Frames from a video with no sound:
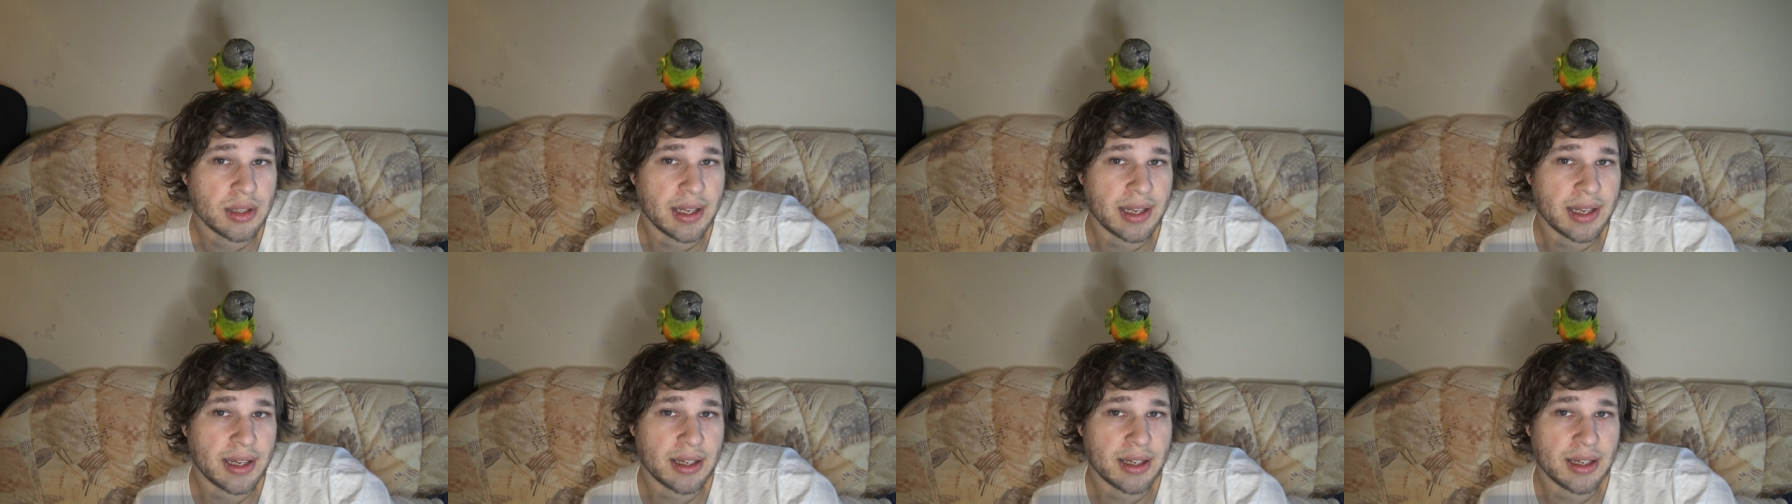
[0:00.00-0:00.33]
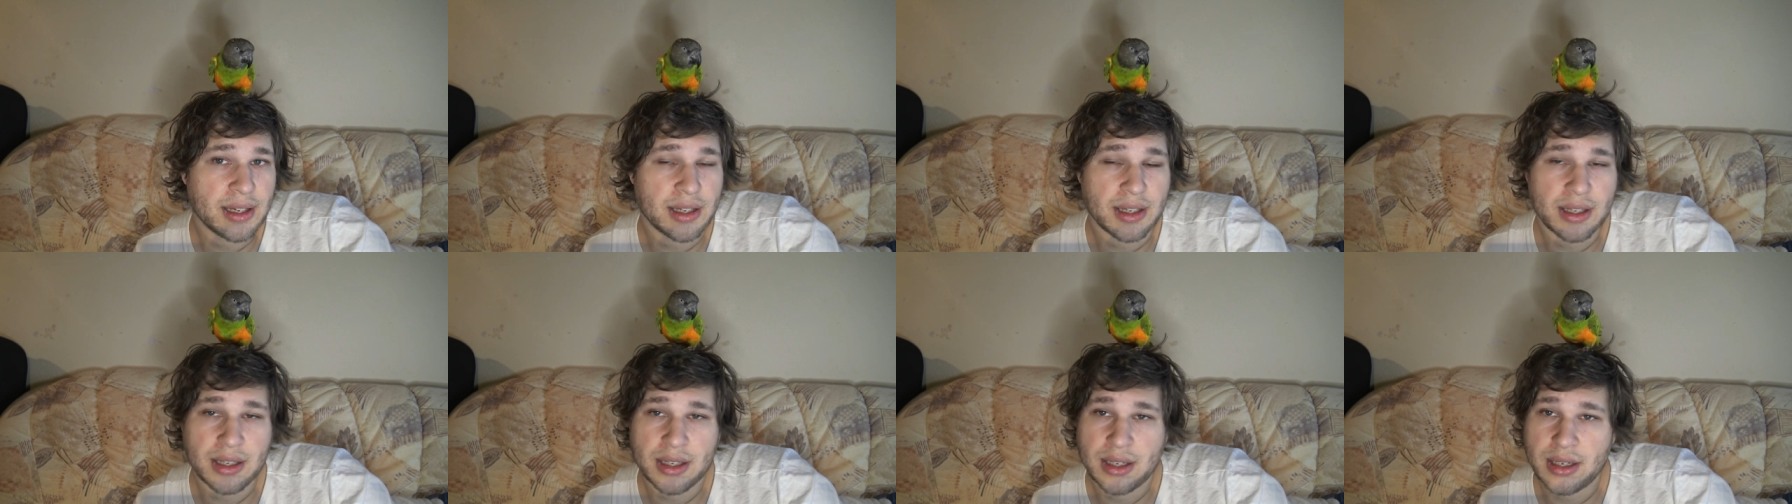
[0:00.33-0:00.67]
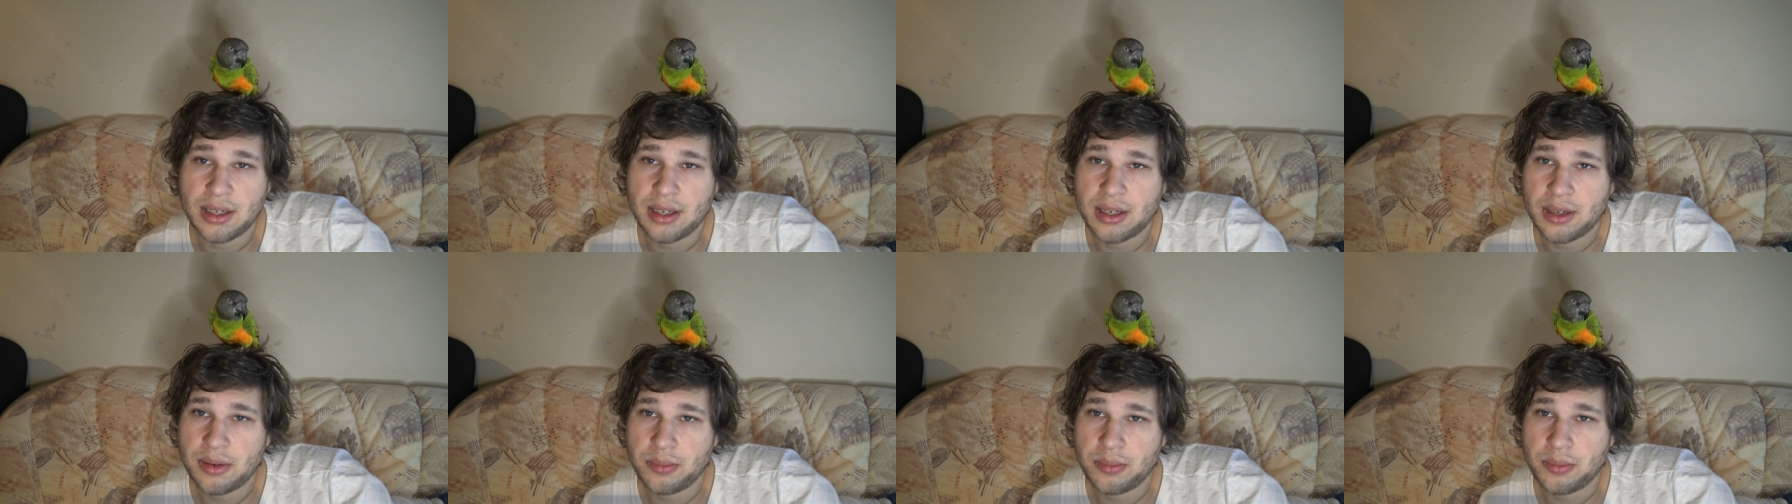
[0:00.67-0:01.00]

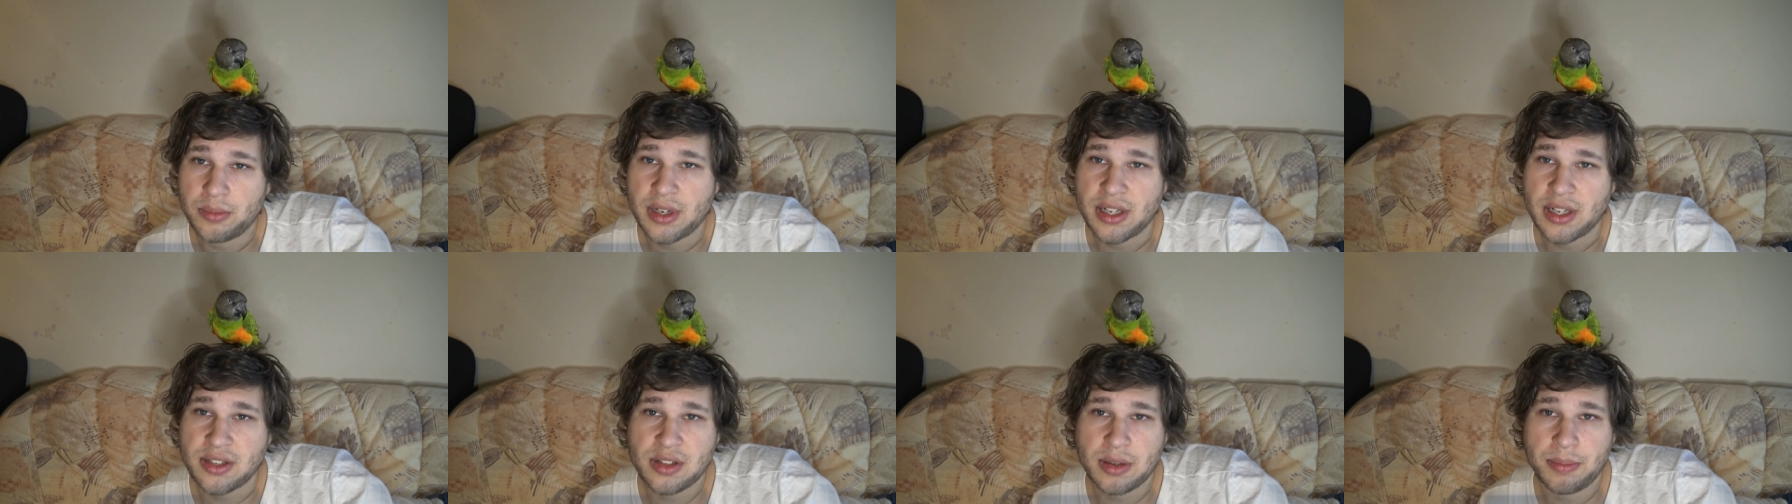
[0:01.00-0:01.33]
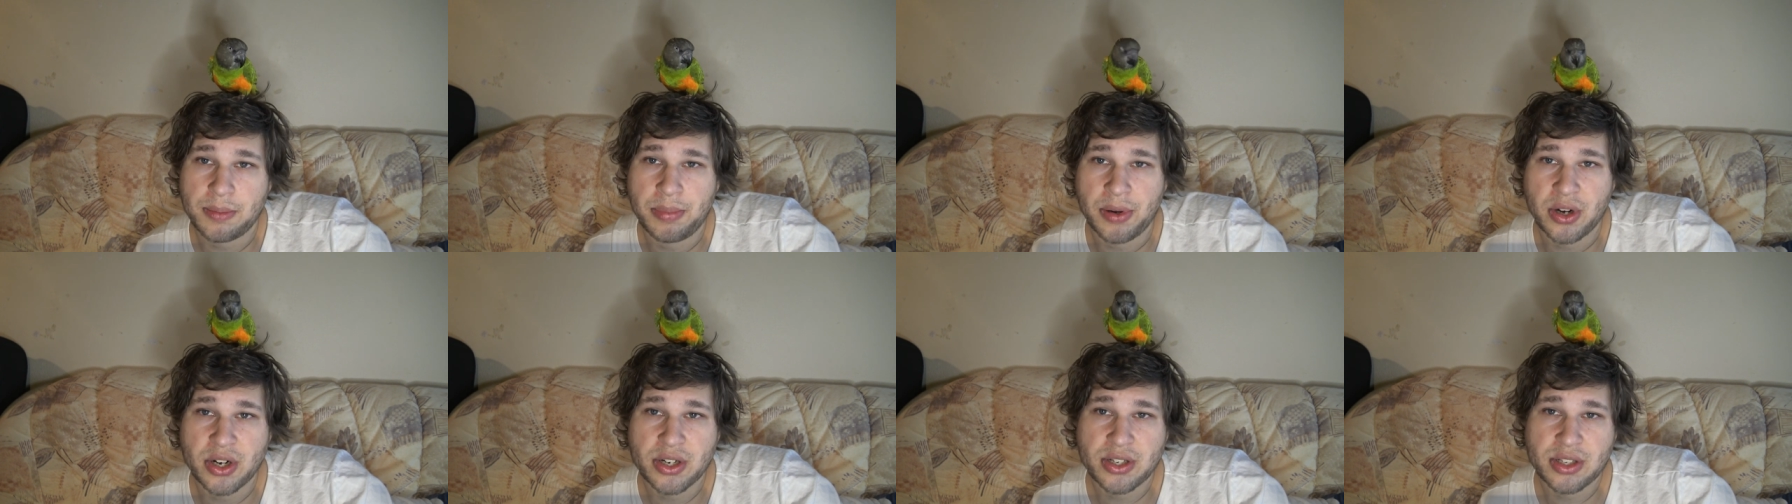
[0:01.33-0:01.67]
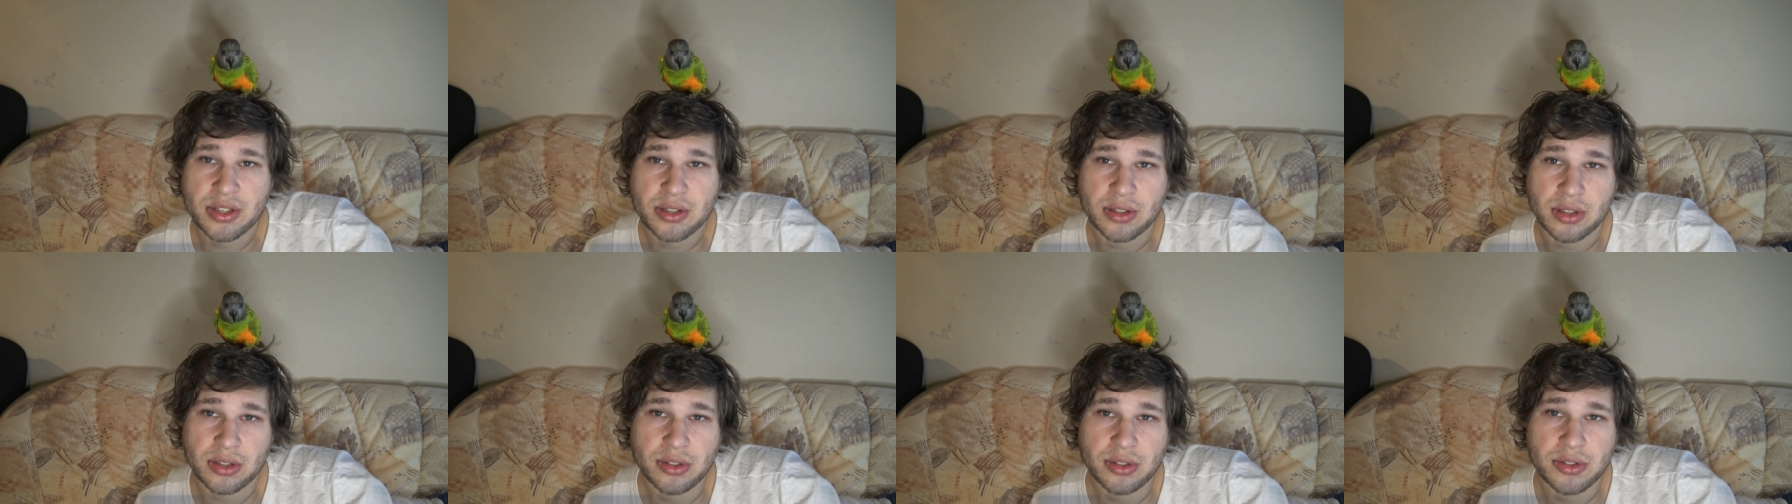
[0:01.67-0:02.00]
Um, that's a
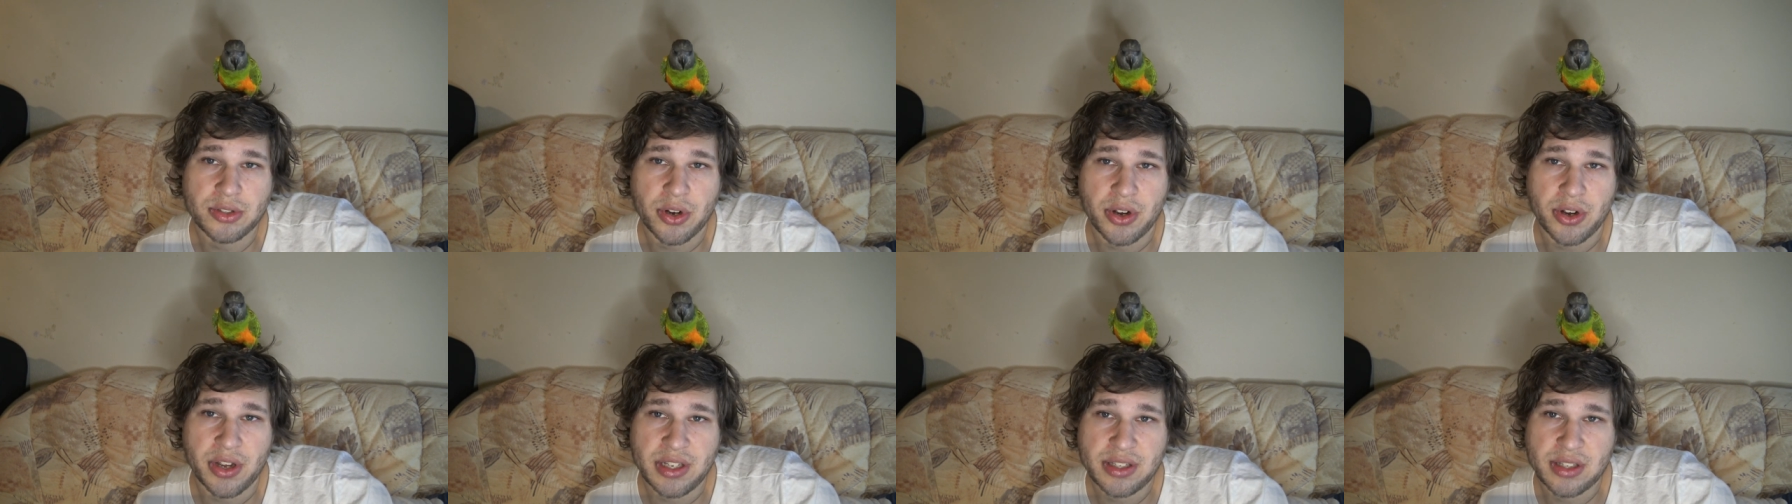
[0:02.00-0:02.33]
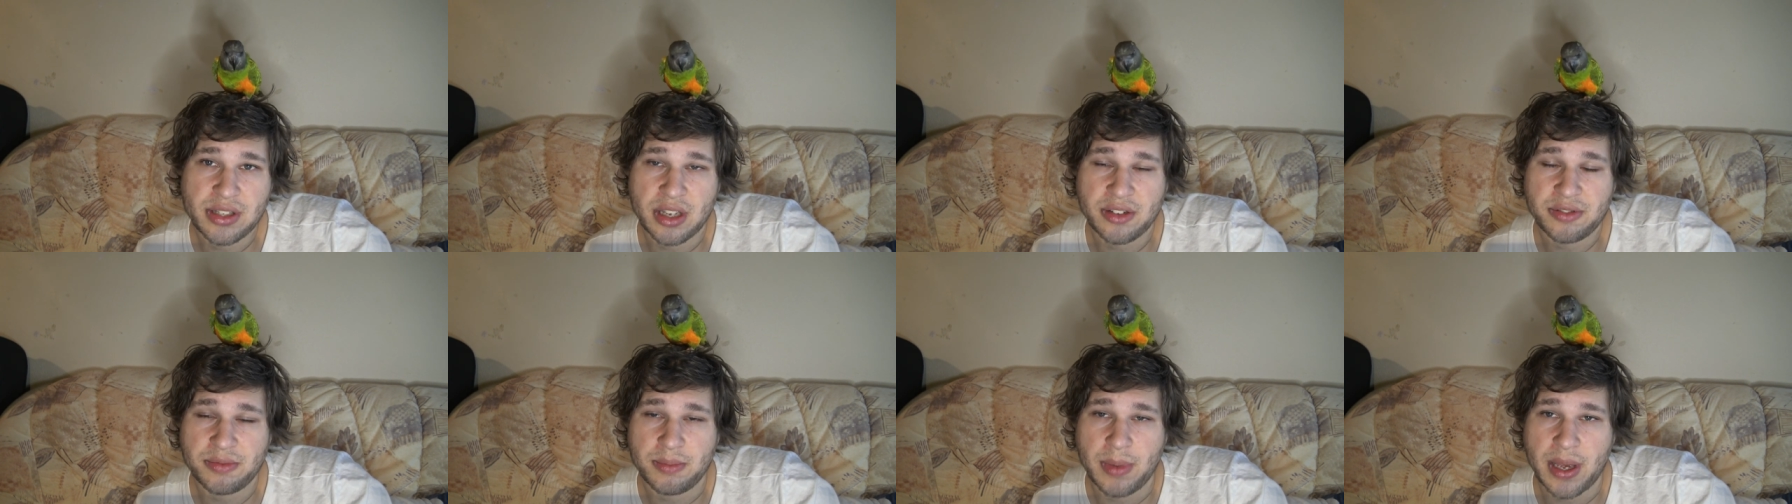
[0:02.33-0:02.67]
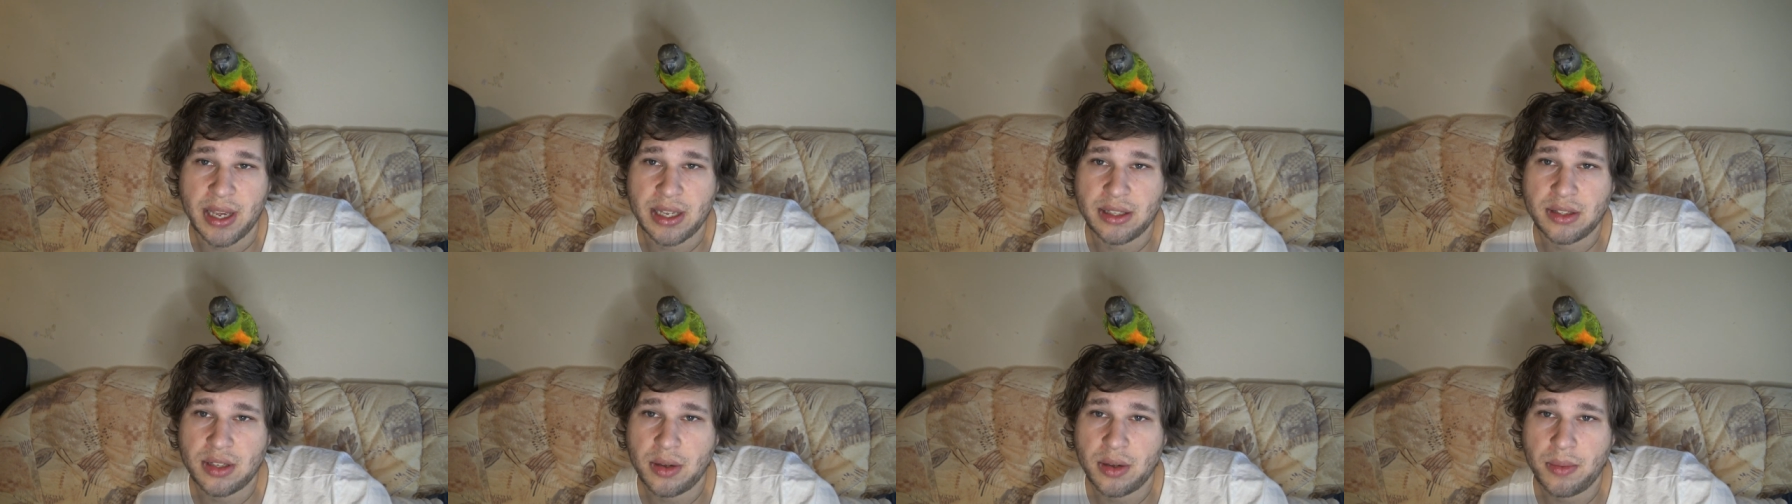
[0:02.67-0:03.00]
personal choice I've
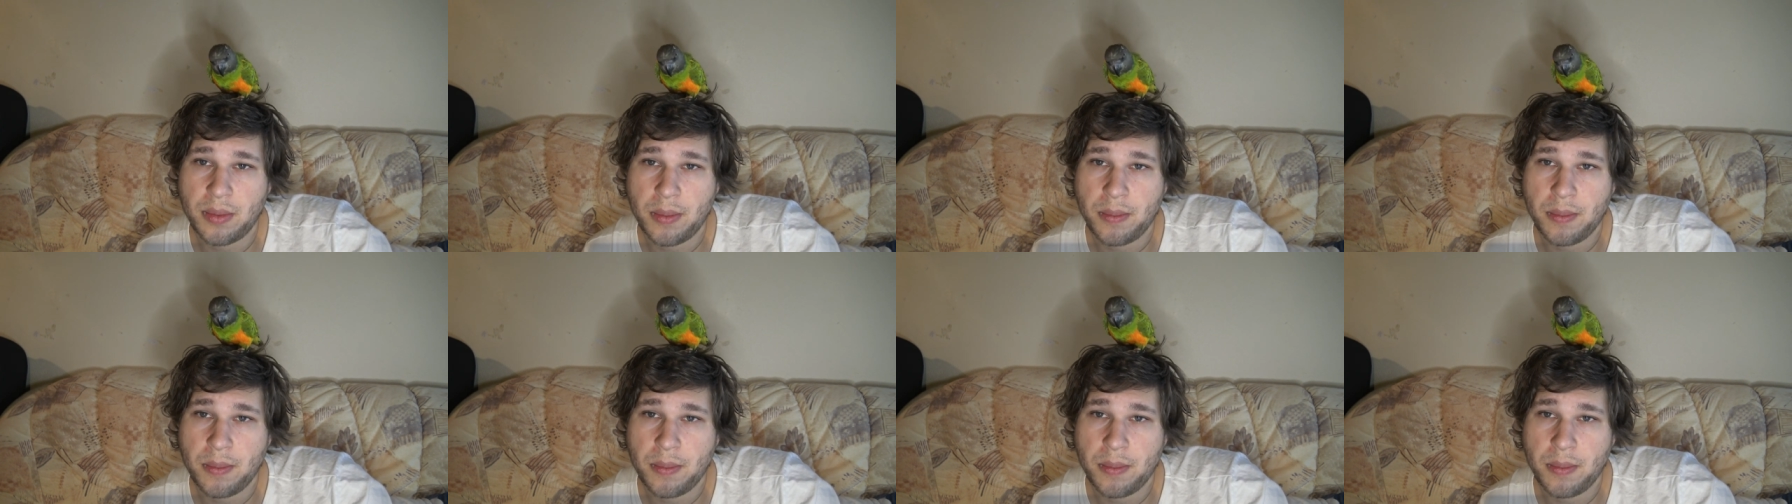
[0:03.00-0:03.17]
made.